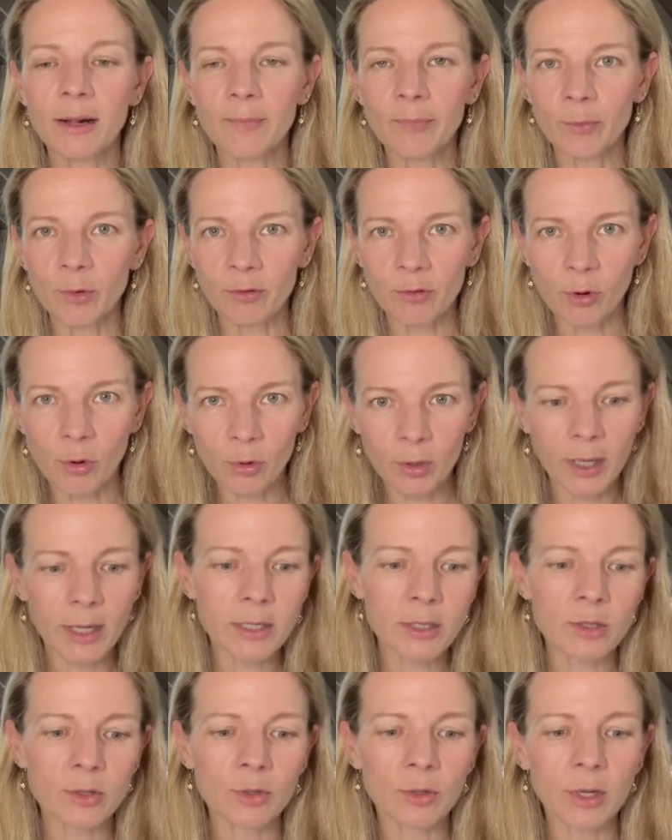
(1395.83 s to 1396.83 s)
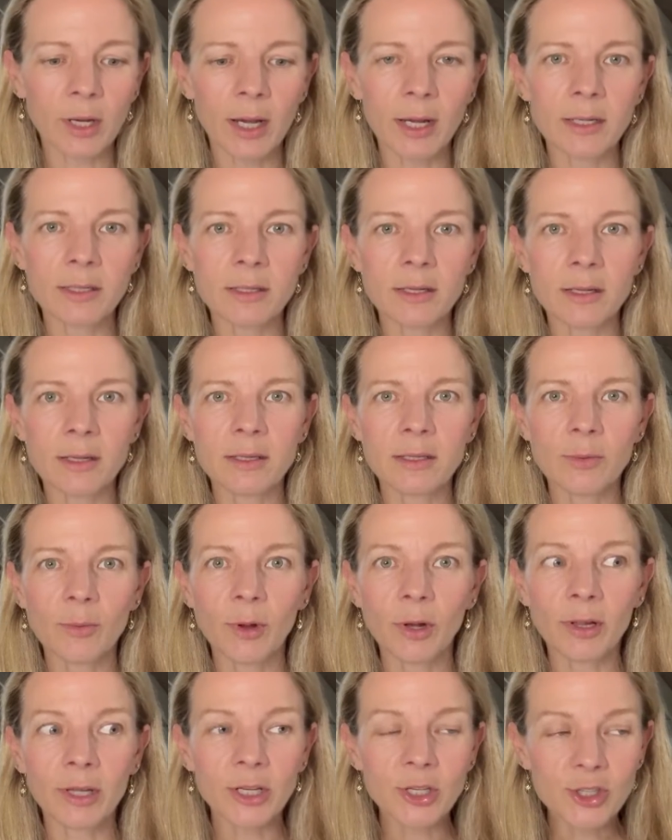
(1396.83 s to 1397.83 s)
We've got all our suitcases and we
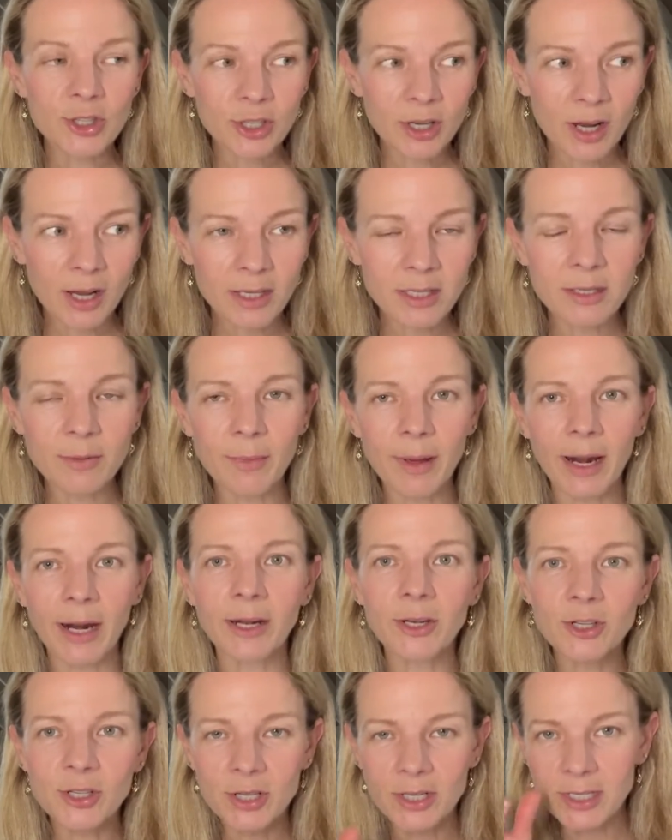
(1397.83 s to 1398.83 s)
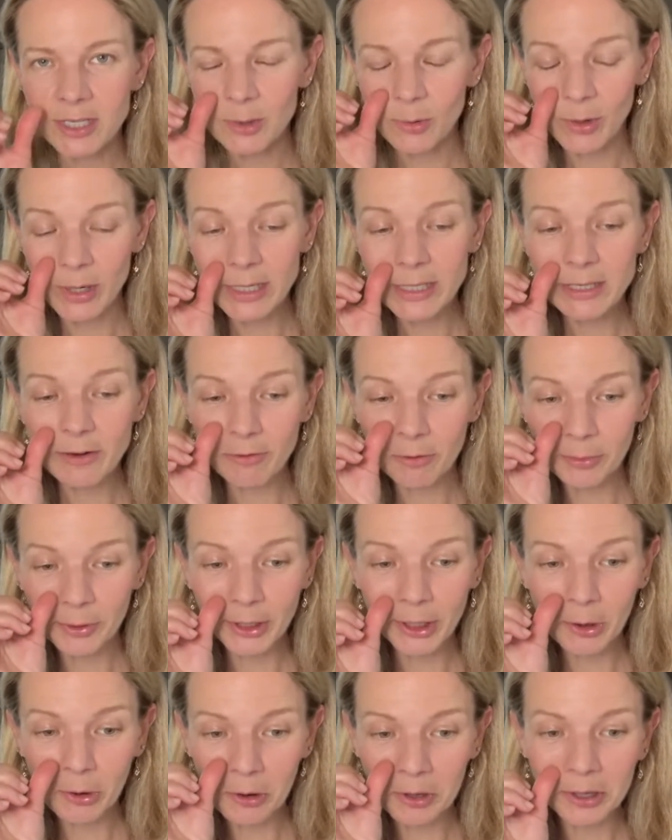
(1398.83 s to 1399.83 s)
only just managed to squeeze
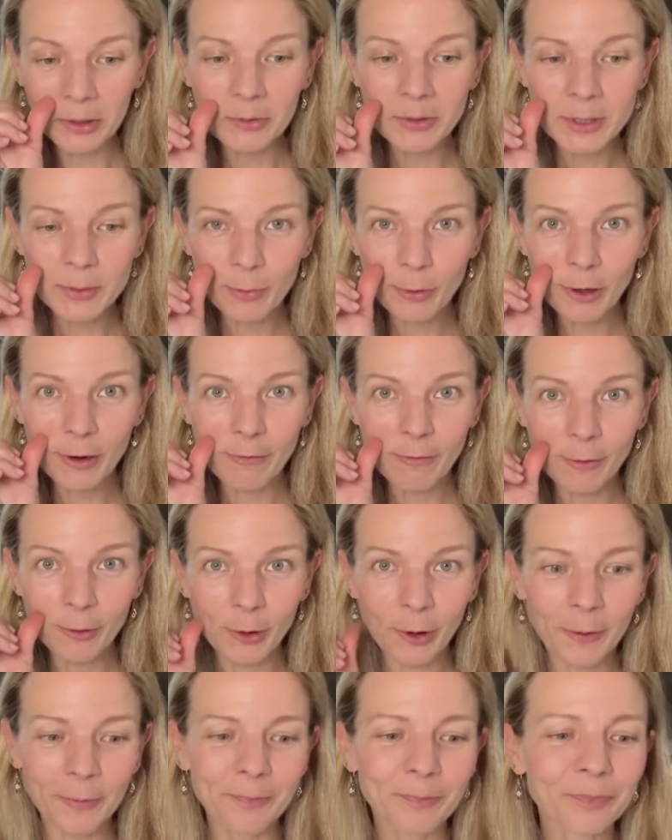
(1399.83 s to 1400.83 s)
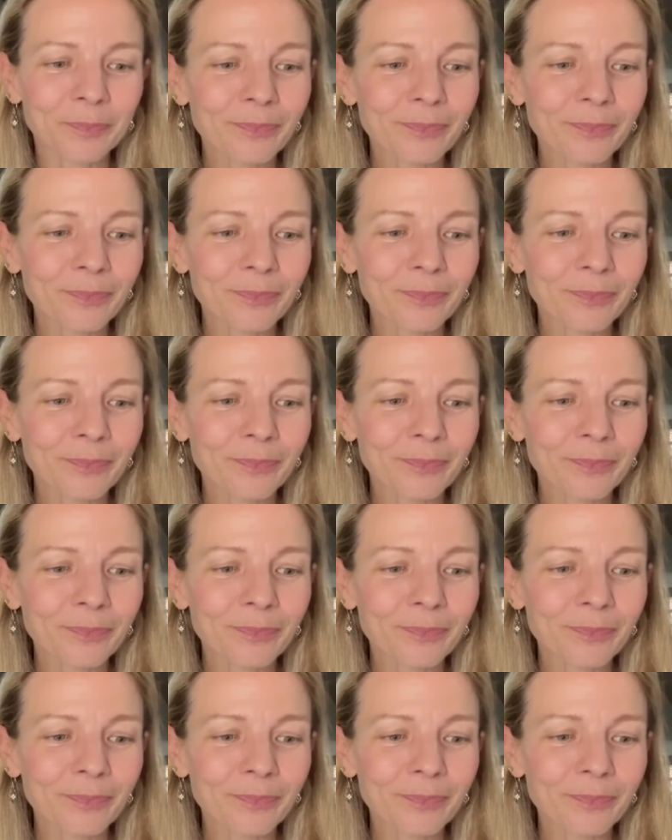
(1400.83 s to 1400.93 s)
everybody on. It was pretty full on.